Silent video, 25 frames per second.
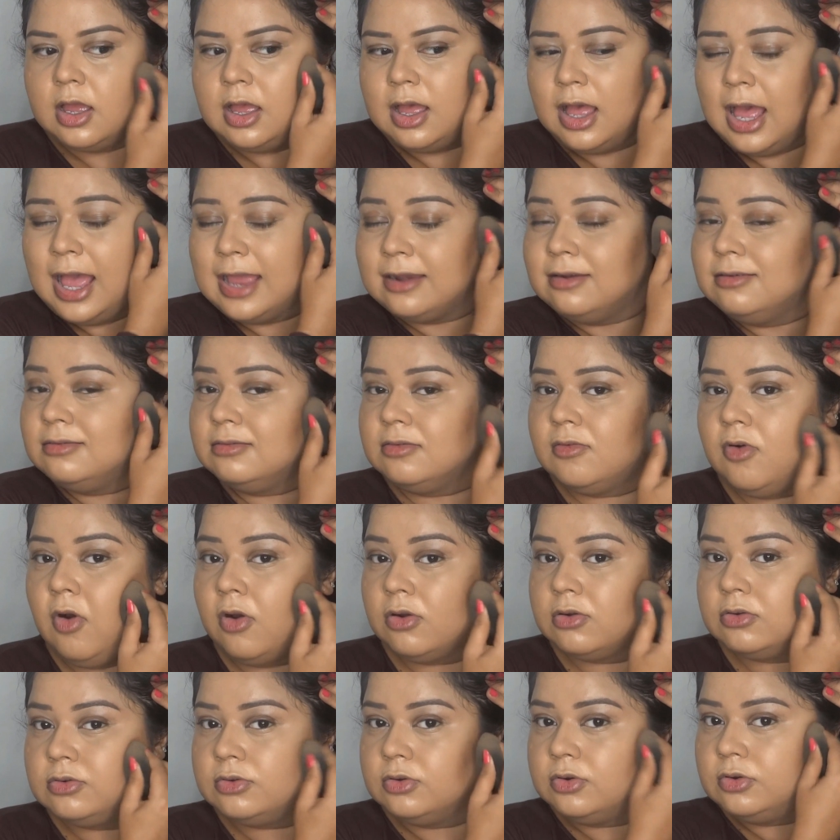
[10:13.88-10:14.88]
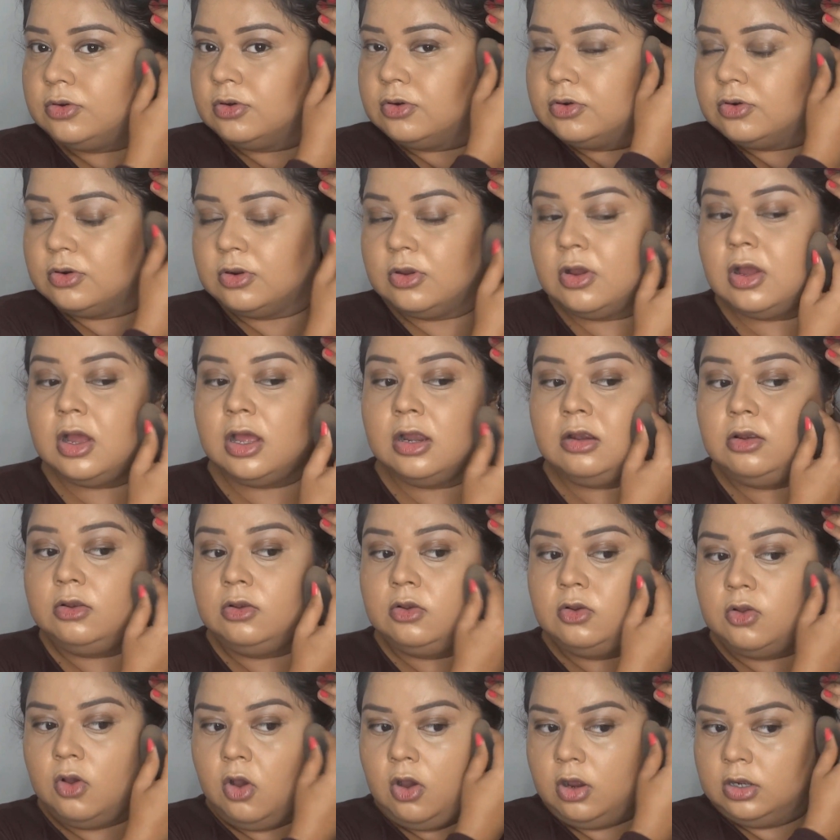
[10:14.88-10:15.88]
I don't contour a
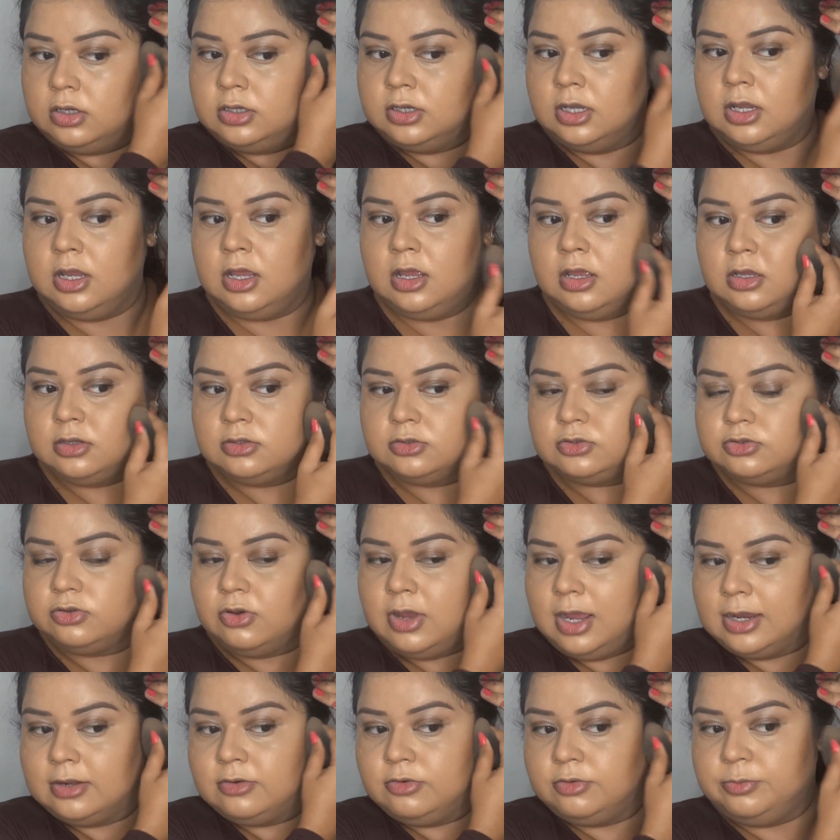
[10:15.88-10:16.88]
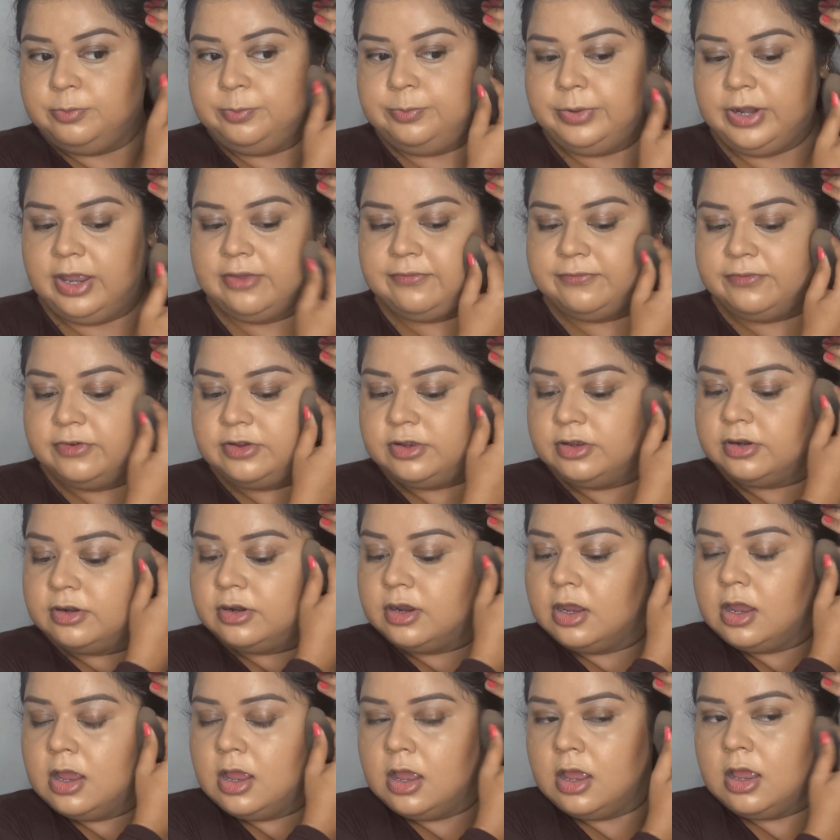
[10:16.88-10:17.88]
lot, so I don't prefer
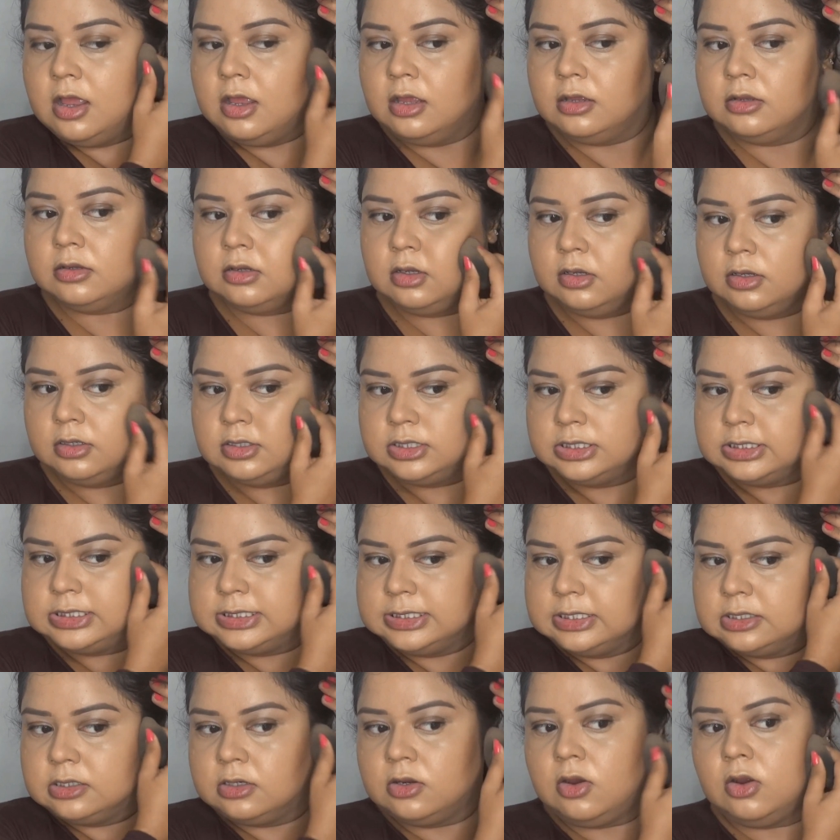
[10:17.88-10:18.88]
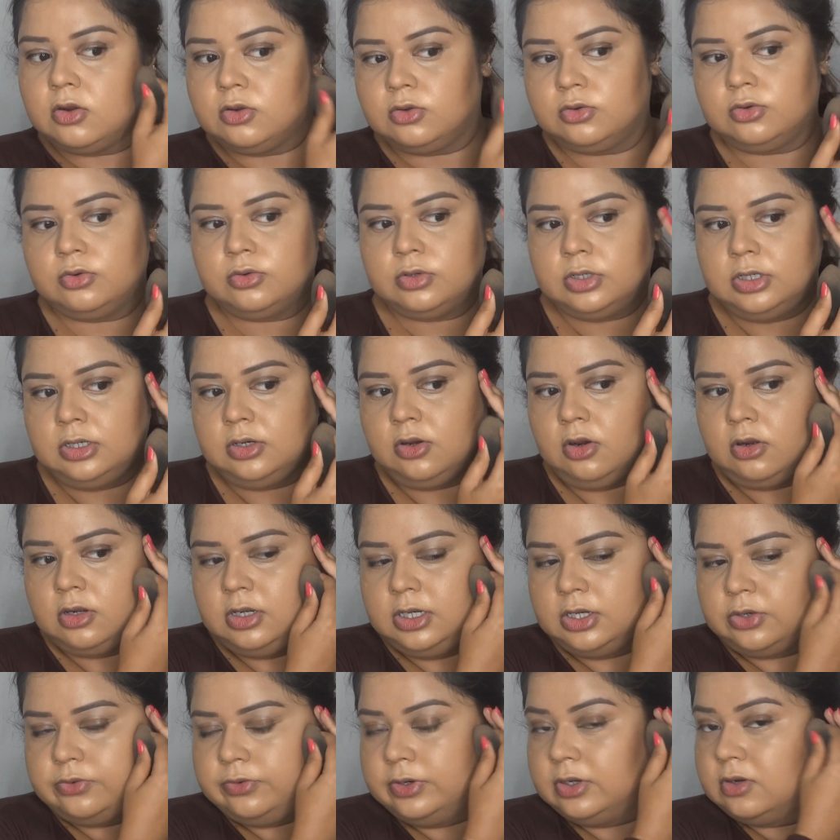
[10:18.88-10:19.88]
stick contouring or
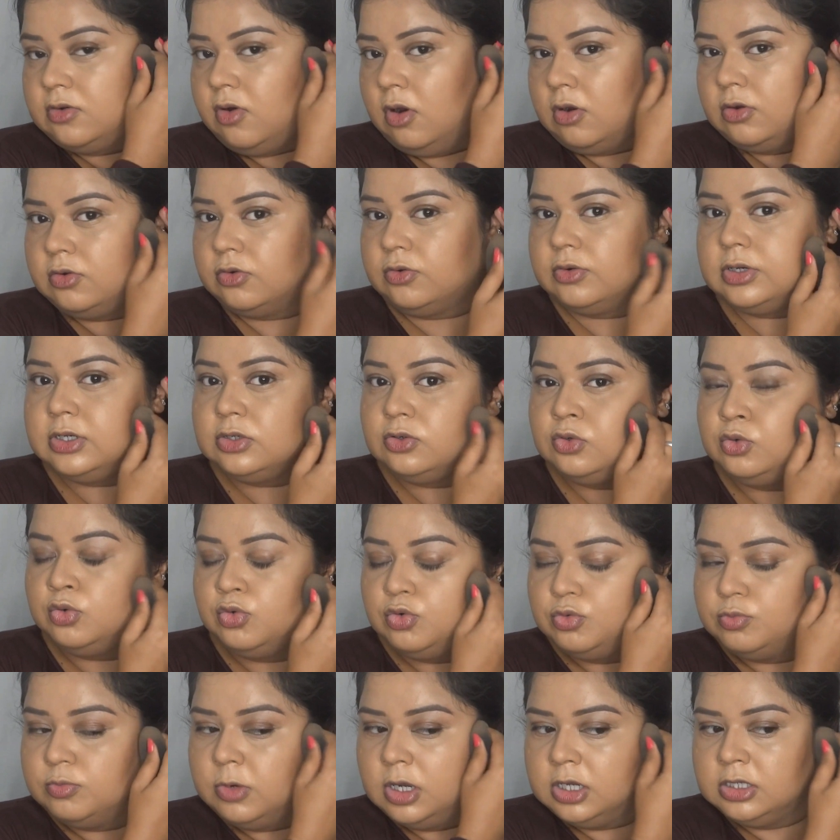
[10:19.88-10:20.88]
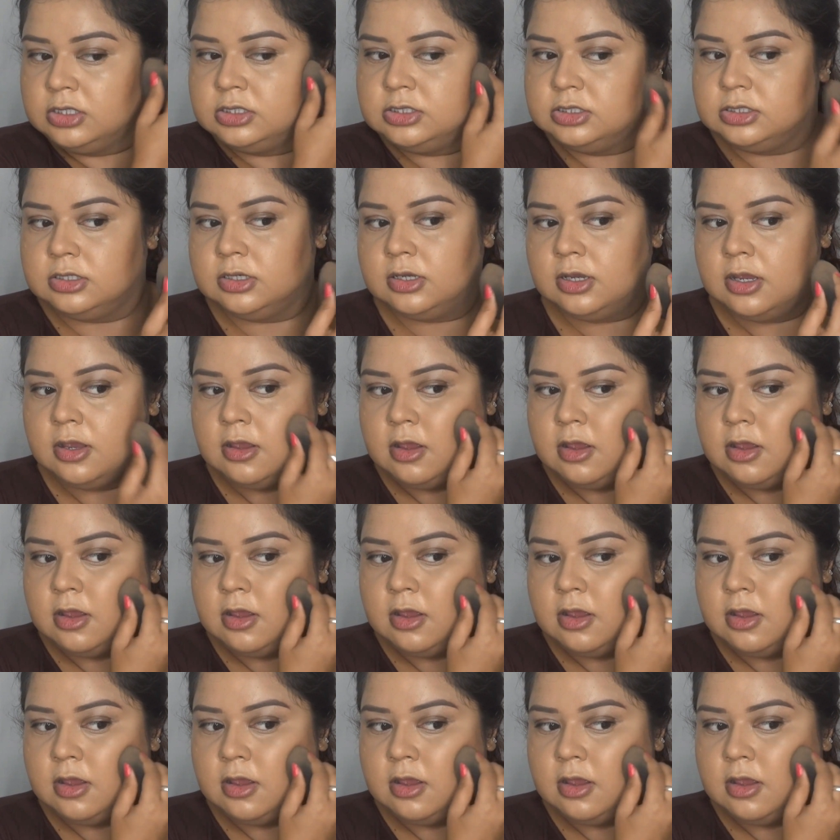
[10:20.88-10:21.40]
liquid contouring too much,